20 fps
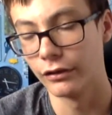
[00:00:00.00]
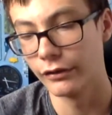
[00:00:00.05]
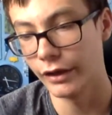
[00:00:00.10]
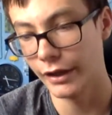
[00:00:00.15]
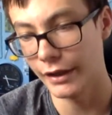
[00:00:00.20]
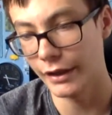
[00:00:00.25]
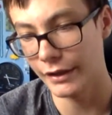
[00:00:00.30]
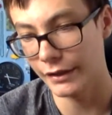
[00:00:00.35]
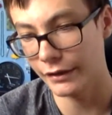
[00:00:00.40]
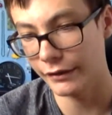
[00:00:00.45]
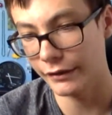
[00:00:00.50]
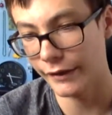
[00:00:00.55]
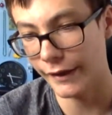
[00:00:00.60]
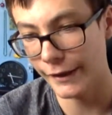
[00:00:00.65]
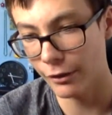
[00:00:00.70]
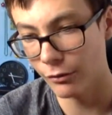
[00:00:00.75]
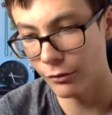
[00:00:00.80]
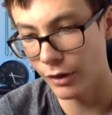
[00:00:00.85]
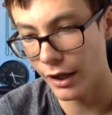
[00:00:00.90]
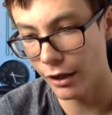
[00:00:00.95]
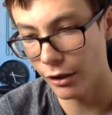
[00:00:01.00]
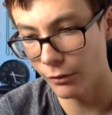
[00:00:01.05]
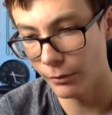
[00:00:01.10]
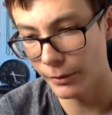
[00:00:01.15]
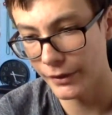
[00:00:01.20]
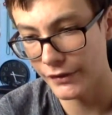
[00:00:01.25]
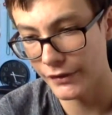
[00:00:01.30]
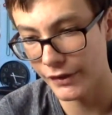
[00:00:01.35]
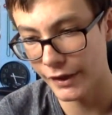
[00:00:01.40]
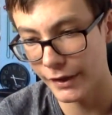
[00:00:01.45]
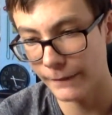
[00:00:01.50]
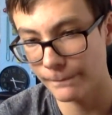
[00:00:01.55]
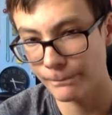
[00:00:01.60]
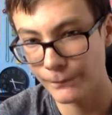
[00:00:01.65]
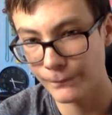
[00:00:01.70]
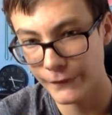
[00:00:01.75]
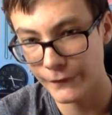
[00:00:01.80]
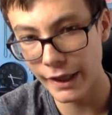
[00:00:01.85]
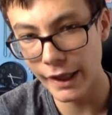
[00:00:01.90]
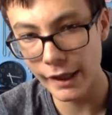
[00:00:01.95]
Like I always like,
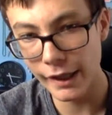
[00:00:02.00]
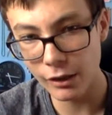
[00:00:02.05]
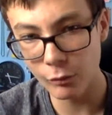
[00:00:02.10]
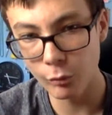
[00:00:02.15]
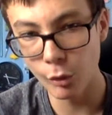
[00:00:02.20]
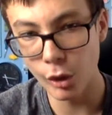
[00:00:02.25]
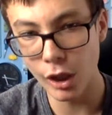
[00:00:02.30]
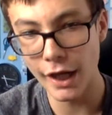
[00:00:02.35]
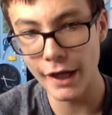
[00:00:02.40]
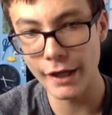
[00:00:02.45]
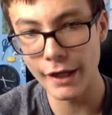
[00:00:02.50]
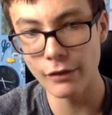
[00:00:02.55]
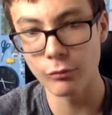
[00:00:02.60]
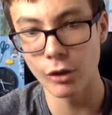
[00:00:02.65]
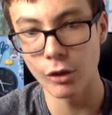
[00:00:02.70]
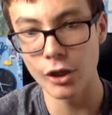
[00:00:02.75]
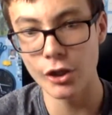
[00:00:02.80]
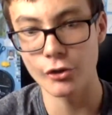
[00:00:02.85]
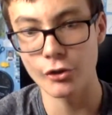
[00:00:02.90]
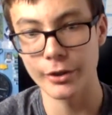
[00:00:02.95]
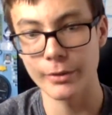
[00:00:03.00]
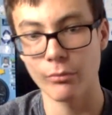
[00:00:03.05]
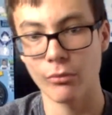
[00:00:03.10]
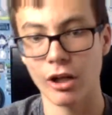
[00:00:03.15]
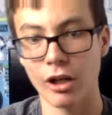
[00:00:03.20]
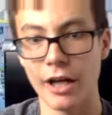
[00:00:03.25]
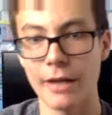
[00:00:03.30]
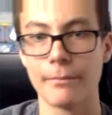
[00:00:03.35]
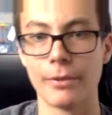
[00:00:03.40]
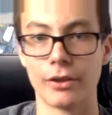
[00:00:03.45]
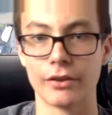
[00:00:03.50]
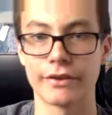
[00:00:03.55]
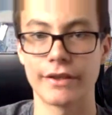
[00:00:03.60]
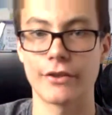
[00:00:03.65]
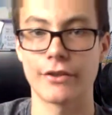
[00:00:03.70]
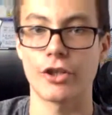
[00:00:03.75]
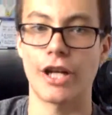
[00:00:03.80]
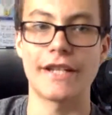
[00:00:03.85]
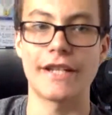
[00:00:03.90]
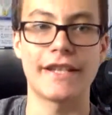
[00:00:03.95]
I had one dream where I built a
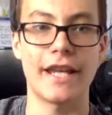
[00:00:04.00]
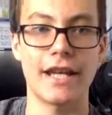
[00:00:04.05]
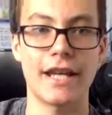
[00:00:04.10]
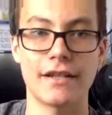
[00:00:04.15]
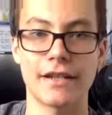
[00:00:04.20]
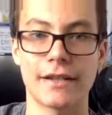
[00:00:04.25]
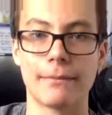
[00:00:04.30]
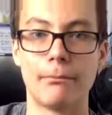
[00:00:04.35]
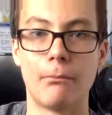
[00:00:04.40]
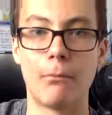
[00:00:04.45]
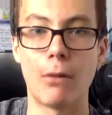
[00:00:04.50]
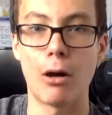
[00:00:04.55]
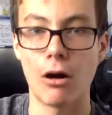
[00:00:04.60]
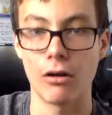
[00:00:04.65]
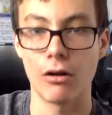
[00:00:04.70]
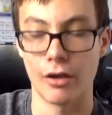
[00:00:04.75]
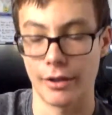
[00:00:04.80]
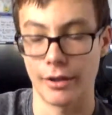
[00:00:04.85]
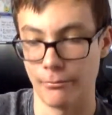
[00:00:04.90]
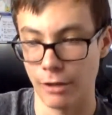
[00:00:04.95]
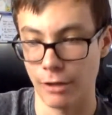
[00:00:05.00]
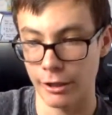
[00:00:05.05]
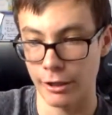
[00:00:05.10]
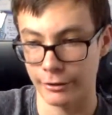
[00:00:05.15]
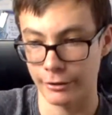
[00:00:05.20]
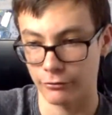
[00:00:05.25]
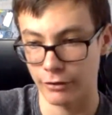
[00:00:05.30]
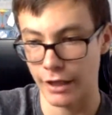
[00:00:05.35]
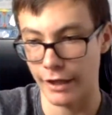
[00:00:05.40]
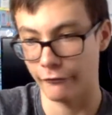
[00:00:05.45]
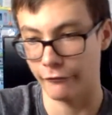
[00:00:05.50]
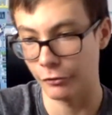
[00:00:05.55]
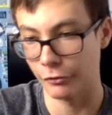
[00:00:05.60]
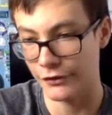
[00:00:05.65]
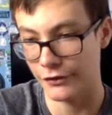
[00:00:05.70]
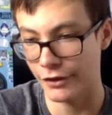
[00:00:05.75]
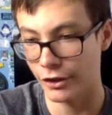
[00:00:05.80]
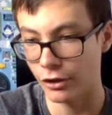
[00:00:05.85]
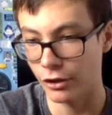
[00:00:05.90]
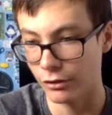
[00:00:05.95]
gigantic mall in Minecraft with
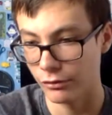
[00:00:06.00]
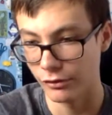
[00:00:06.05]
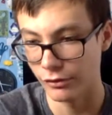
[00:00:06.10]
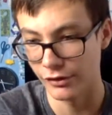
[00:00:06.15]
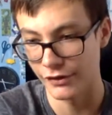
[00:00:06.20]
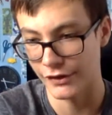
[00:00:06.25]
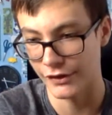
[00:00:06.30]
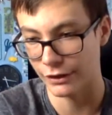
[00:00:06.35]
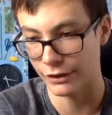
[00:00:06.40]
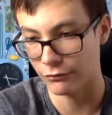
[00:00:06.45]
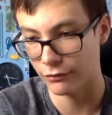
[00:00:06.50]
tunnels and